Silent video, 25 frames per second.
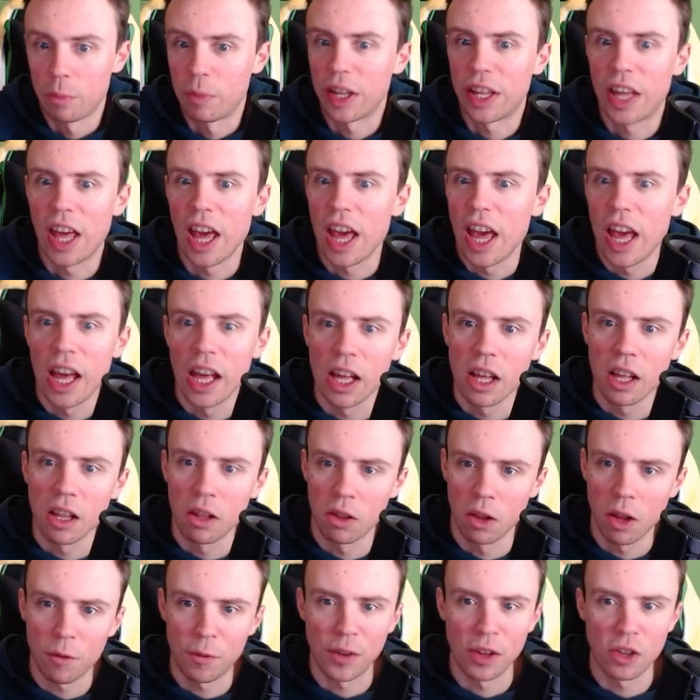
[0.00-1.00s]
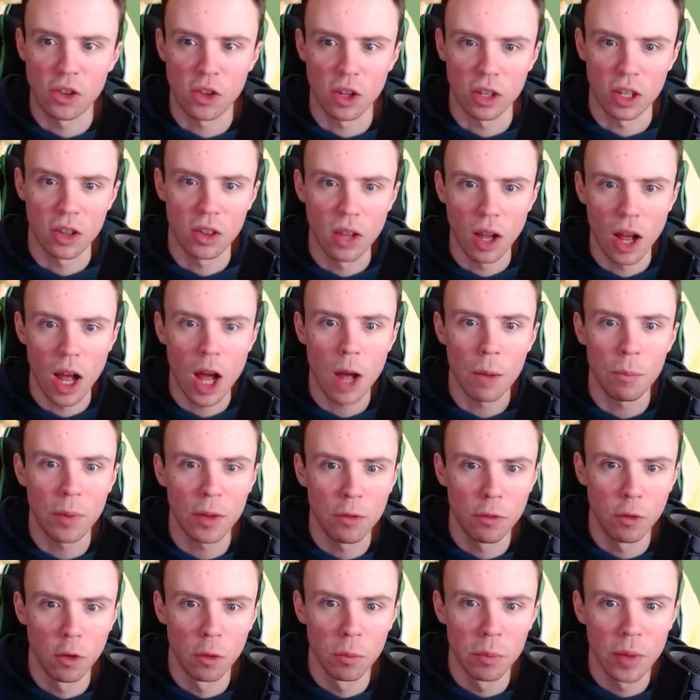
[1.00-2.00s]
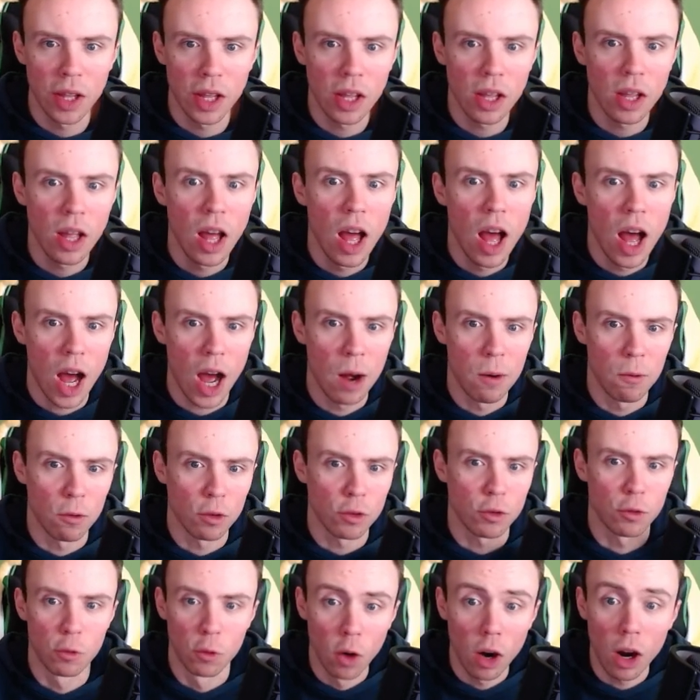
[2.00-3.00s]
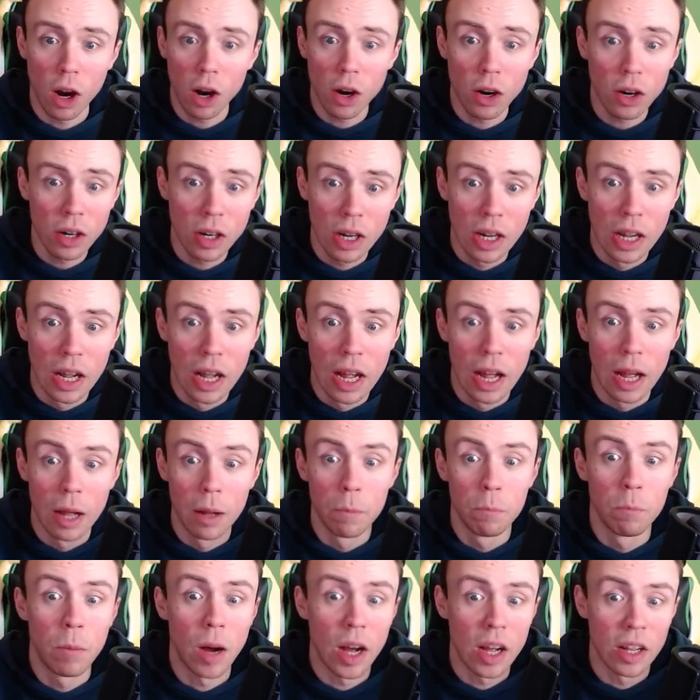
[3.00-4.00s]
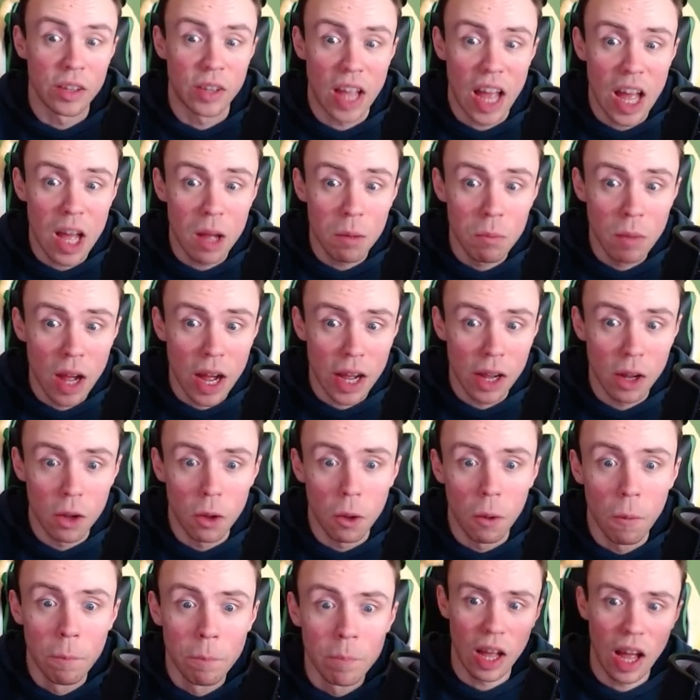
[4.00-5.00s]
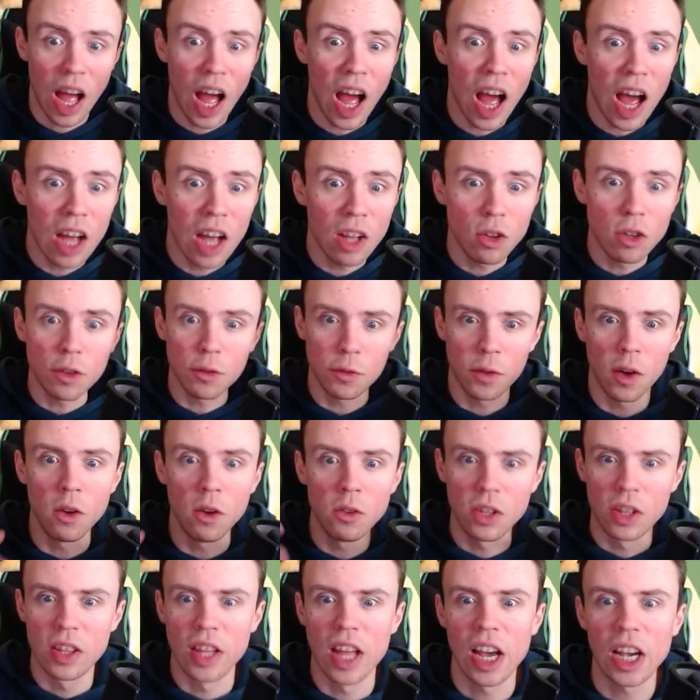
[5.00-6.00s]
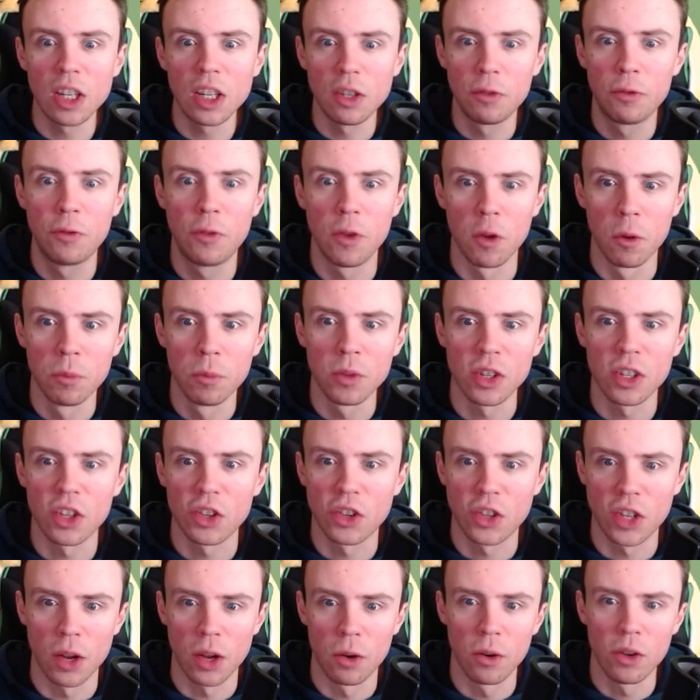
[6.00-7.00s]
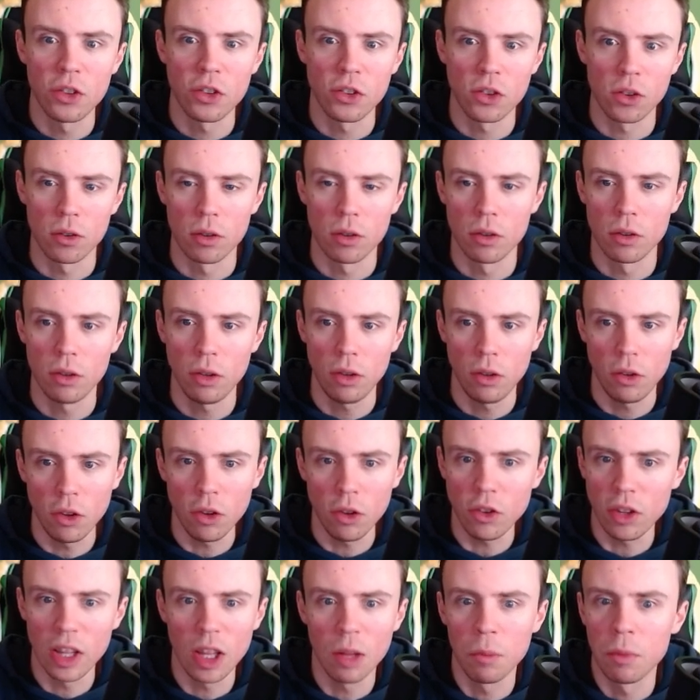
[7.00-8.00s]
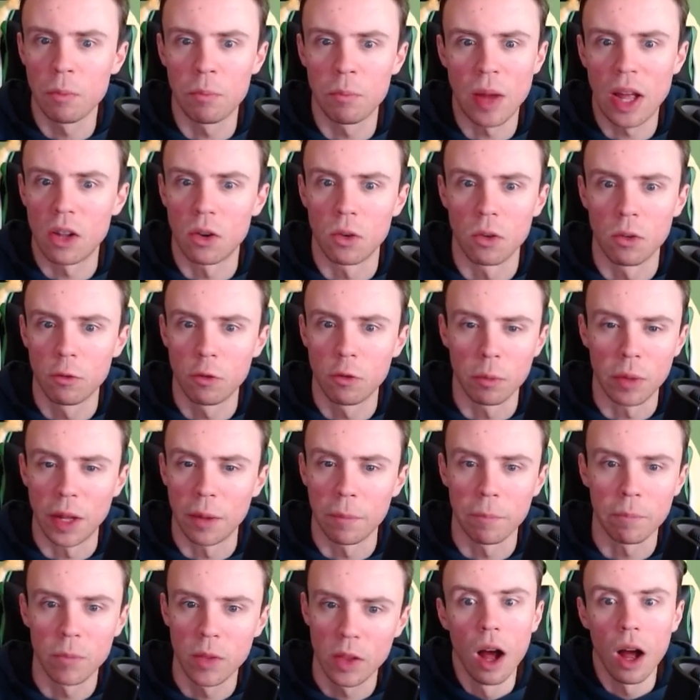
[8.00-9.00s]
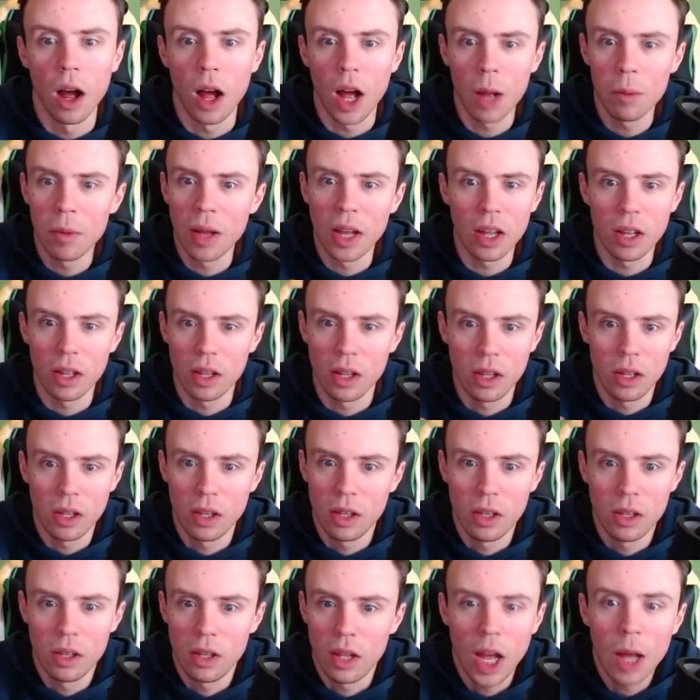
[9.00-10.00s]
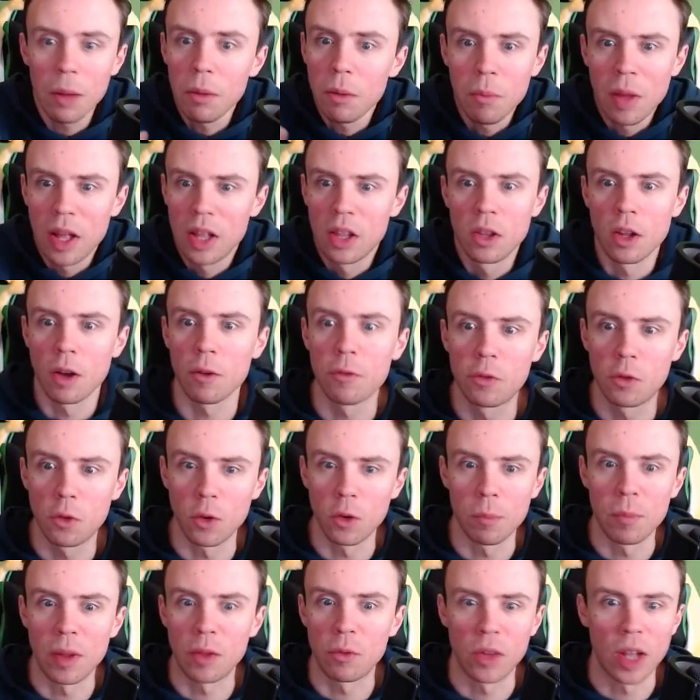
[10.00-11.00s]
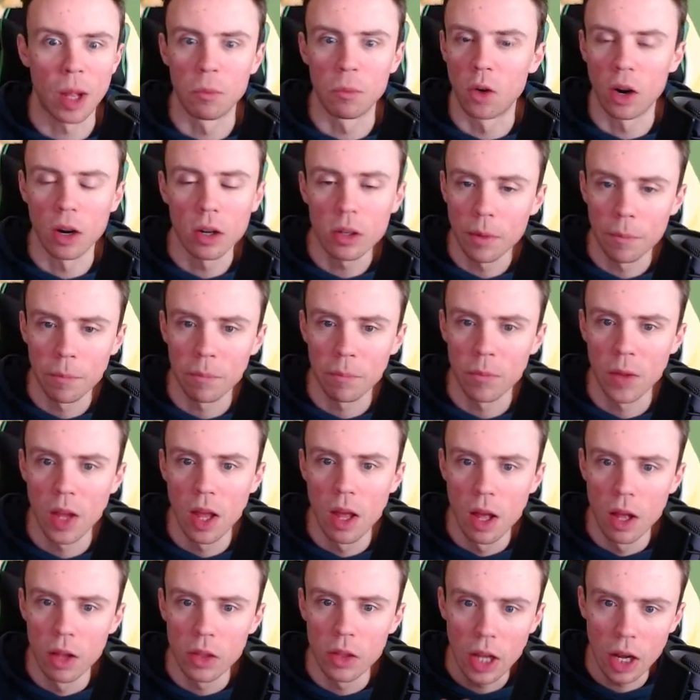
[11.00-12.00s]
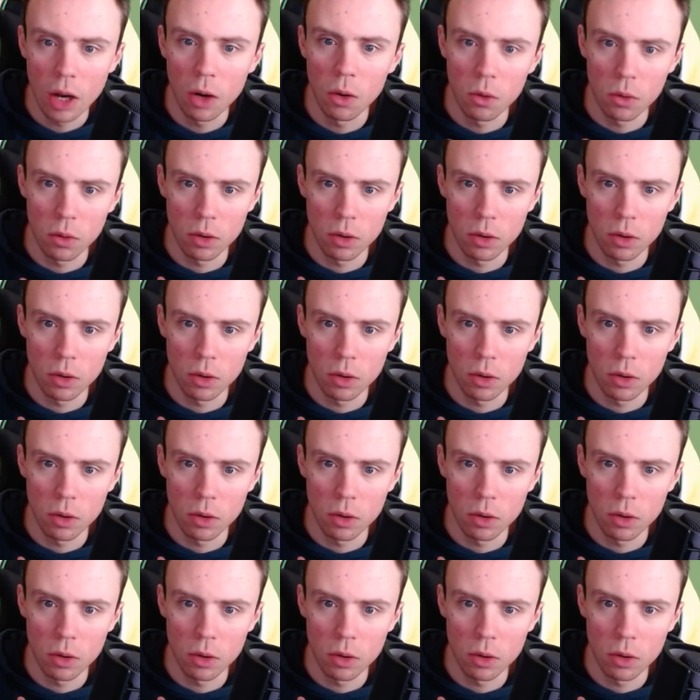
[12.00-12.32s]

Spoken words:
king, nothing's gonna top it for me. I was wrong by a damn mile. I just found the next films in the series just a little bit better for me. I'm a man enough to admit when I'm wrong. Now,